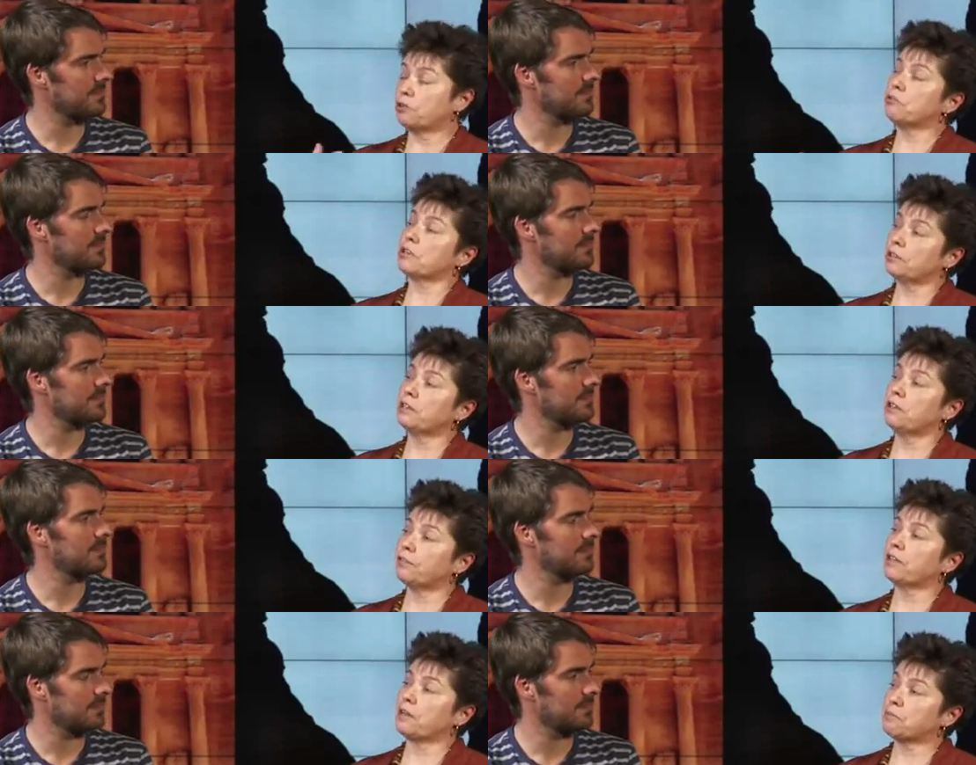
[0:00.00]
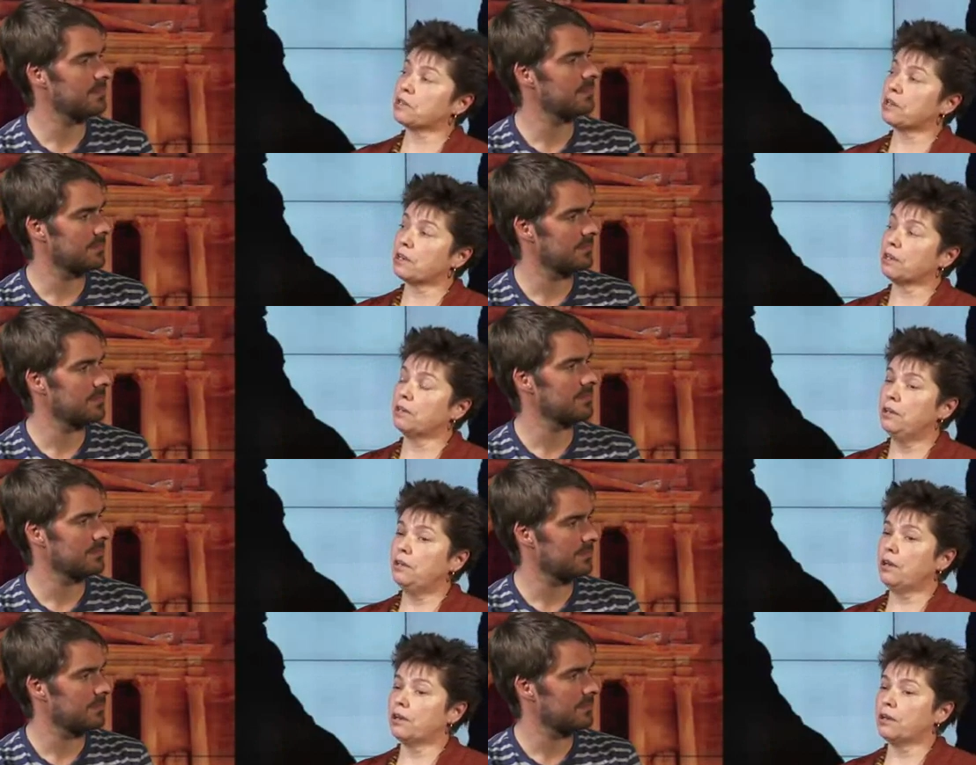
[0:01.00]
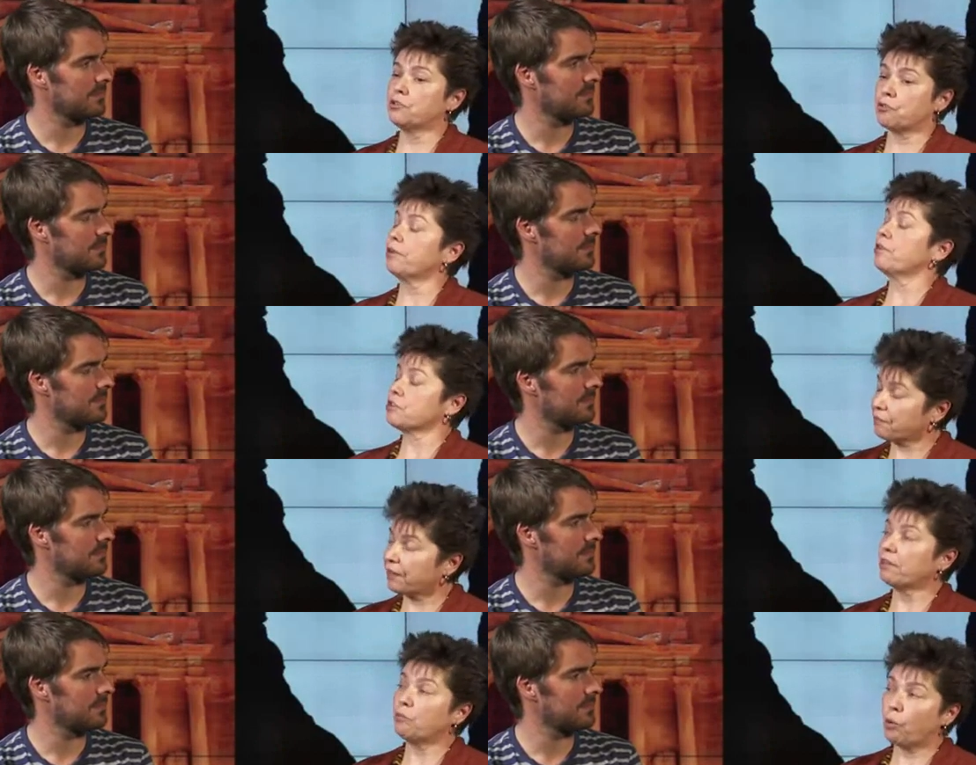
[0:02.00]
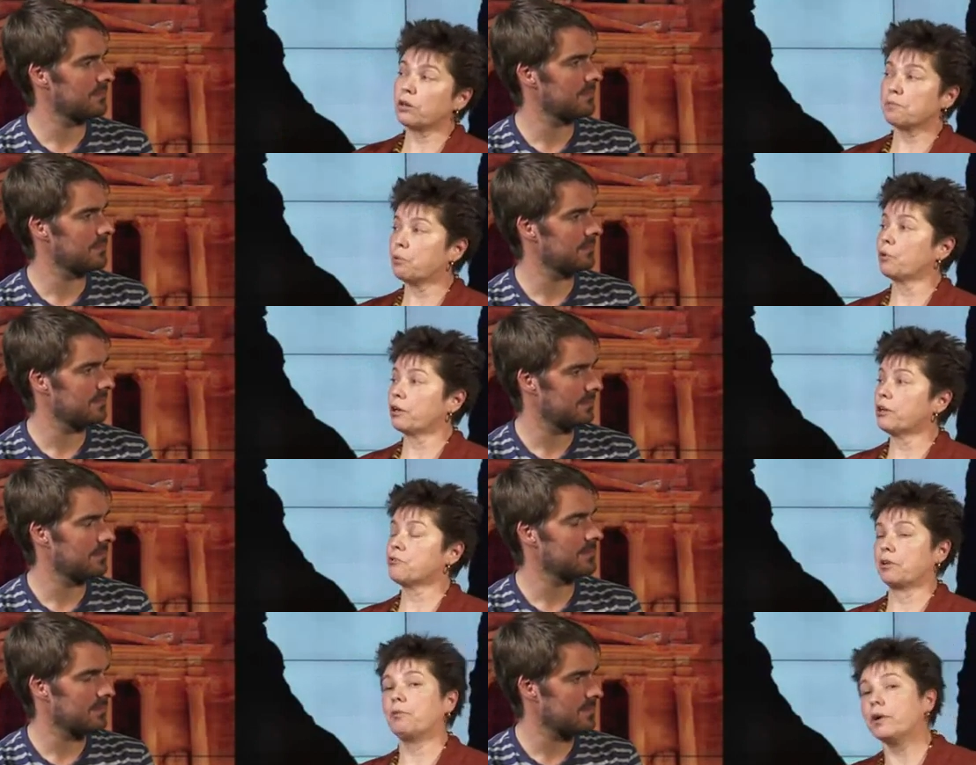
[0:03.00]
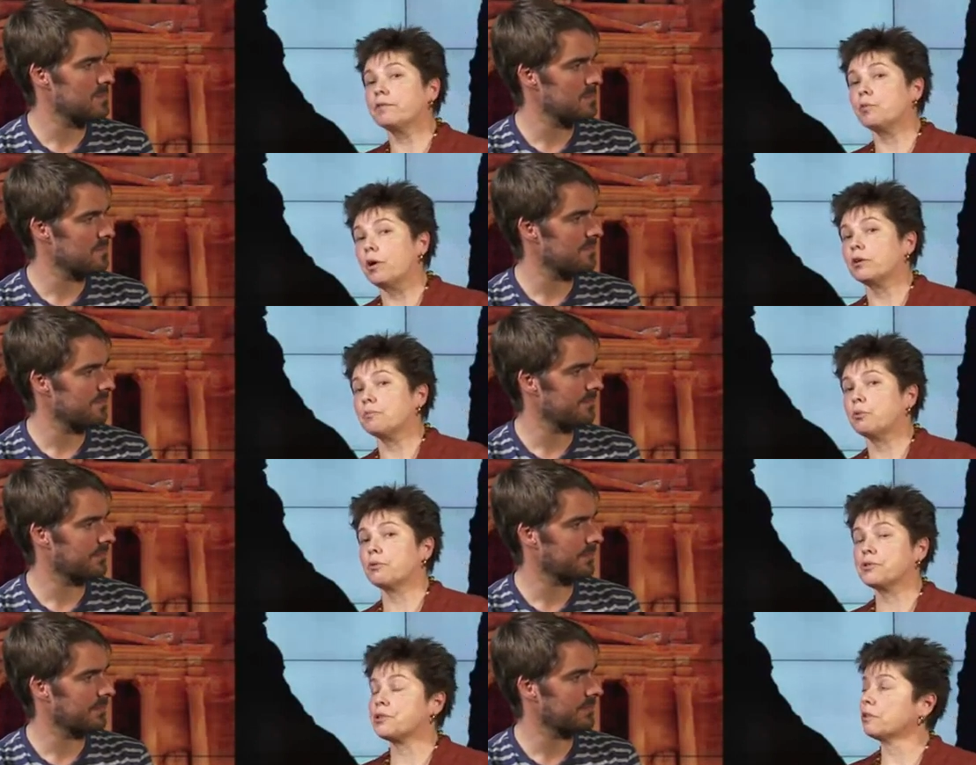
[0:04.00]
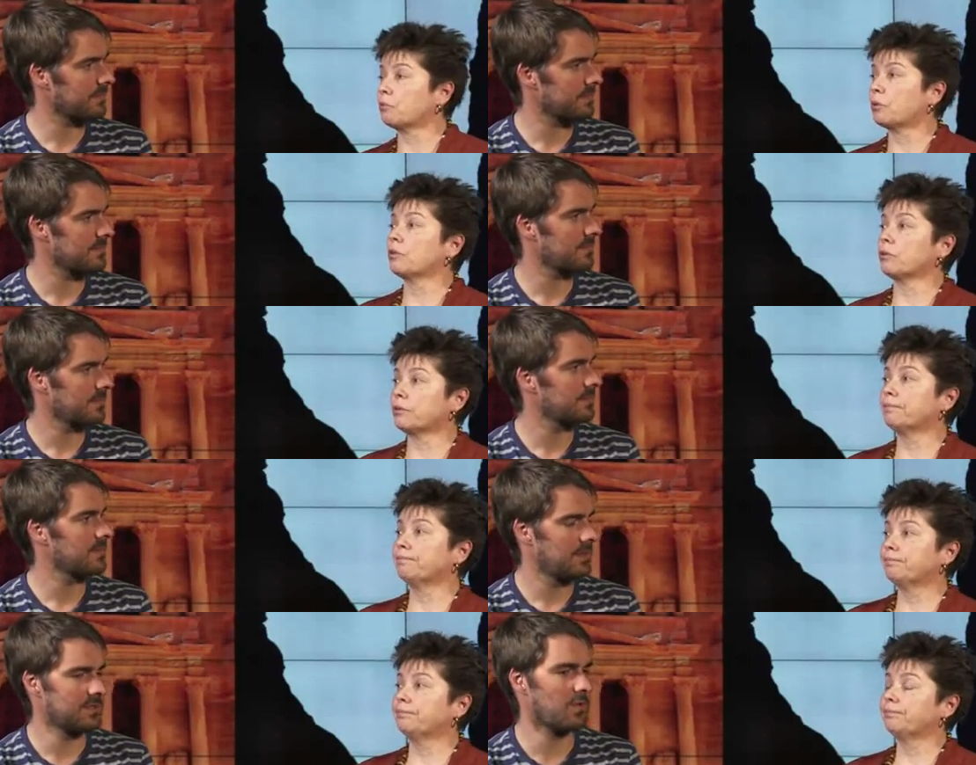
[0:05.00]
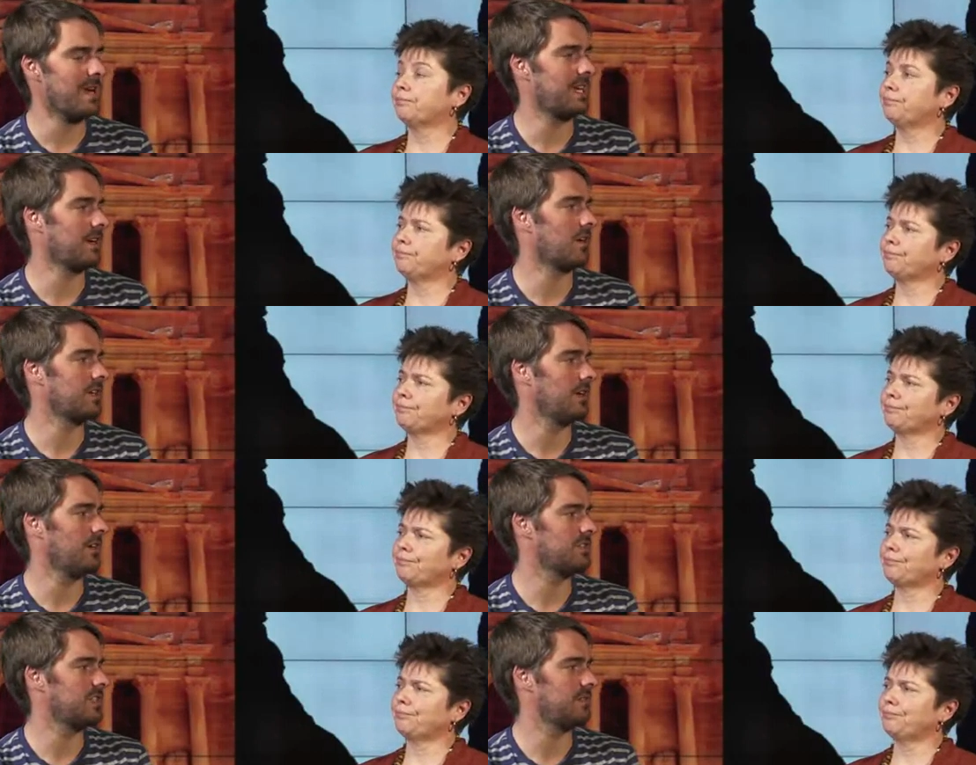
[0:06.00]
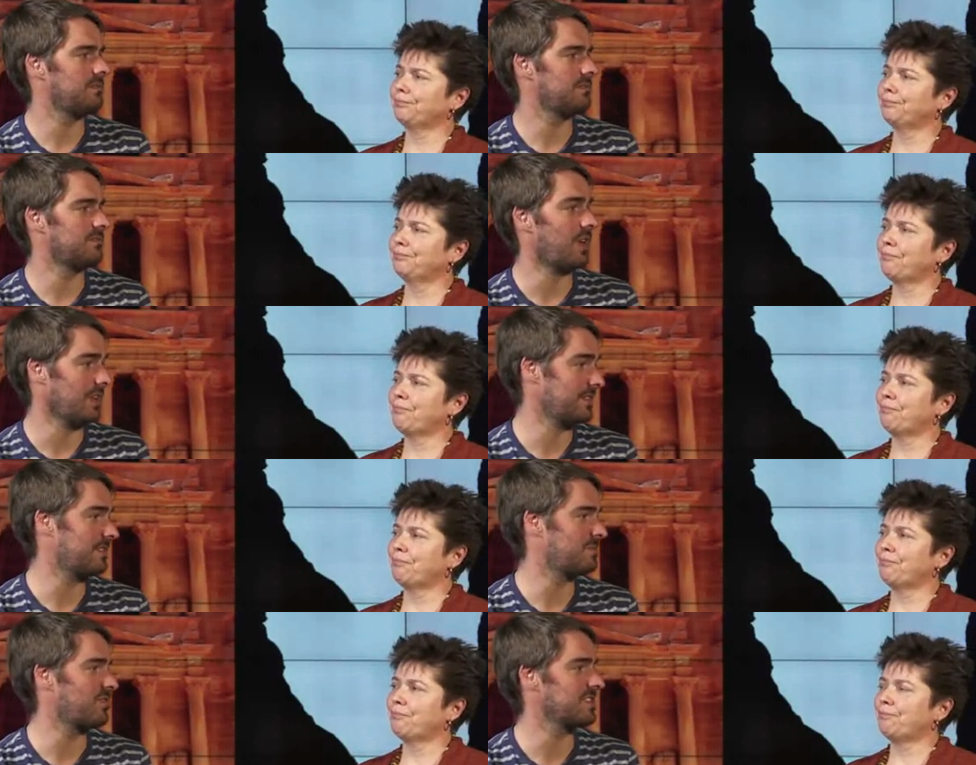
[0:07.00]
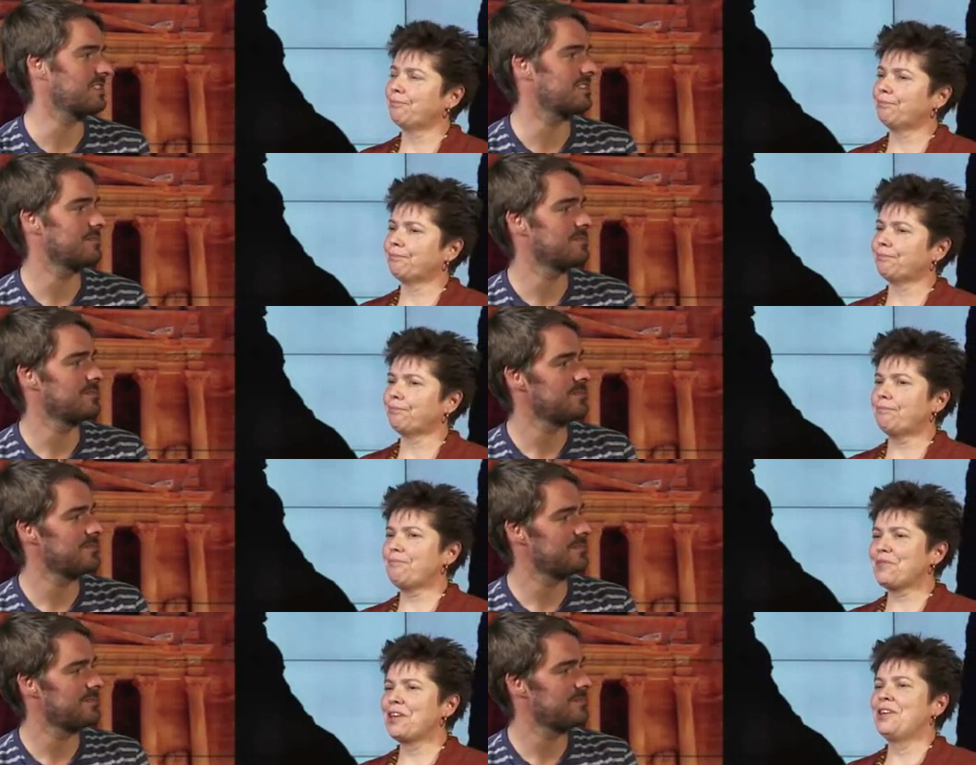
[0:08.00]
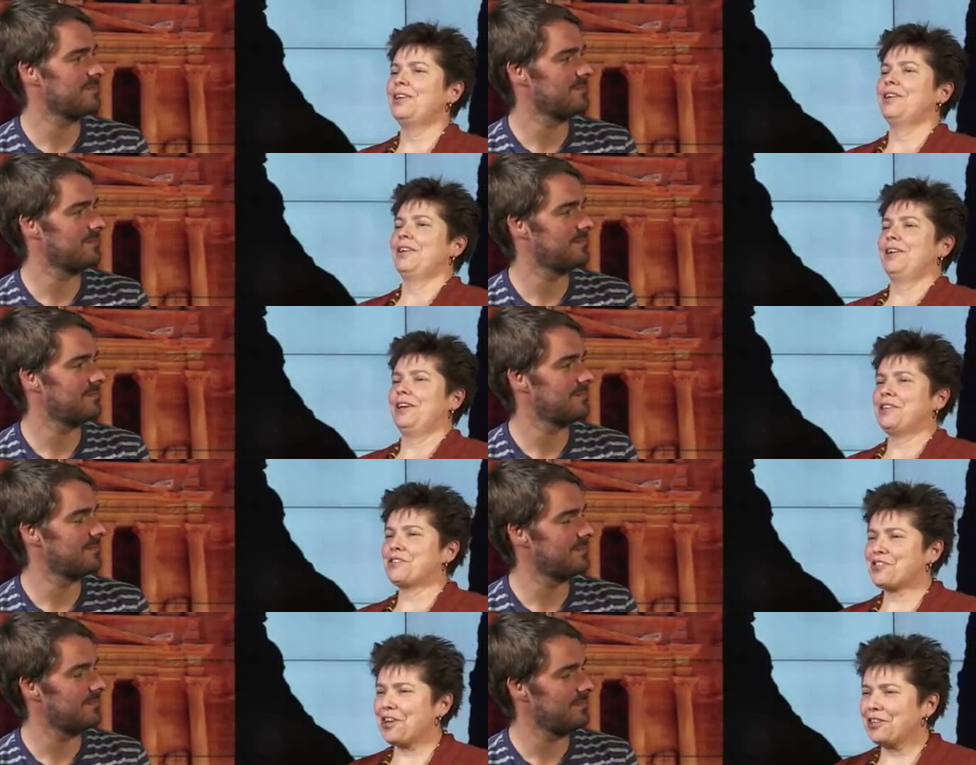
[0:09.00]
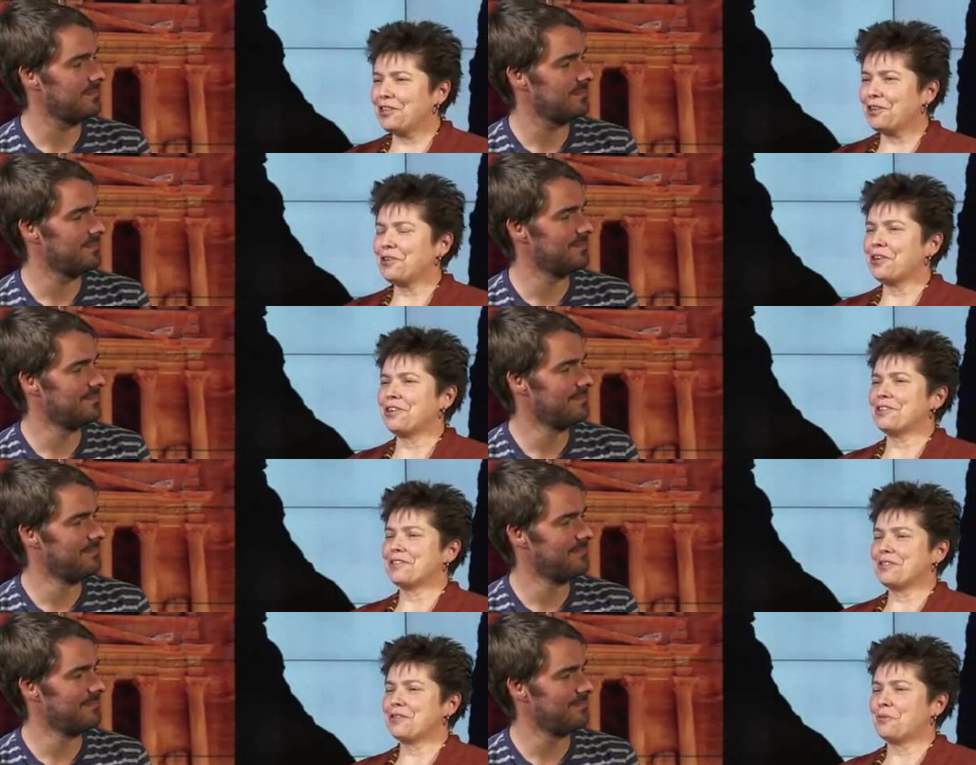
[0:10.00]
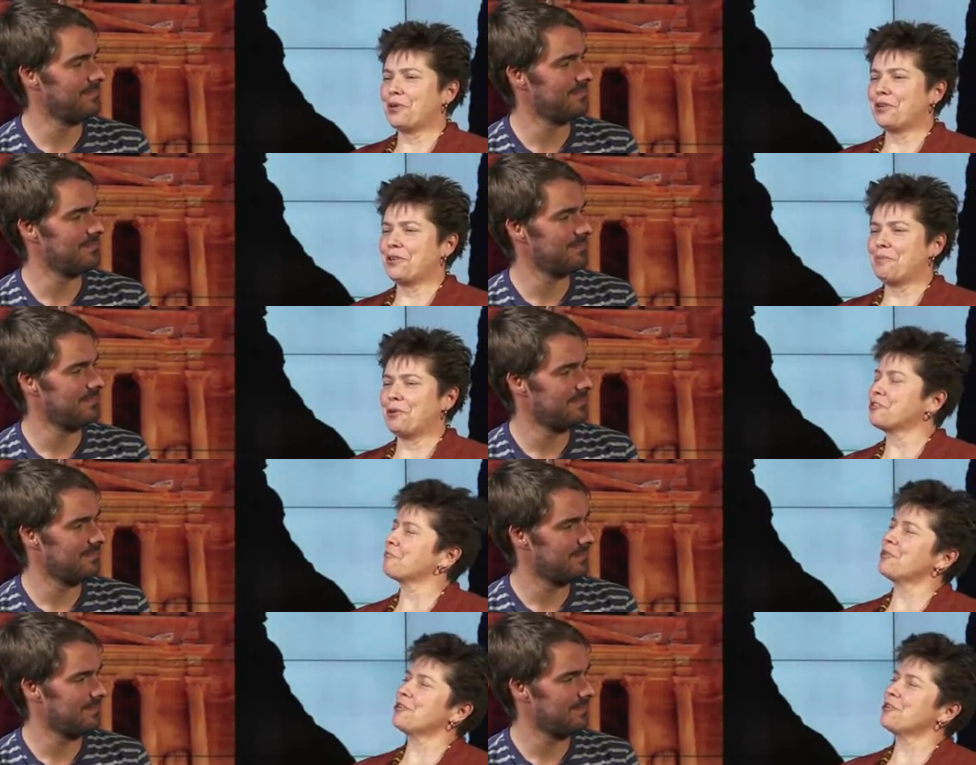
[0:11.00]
Speaker 1: utility for them today. Uh, Jordan is a very water poor country, one of the water poorest in the world.
Speaker 2: So making archaeology relevant to the present.
Speaker 1: It is said that uh, when a bunch of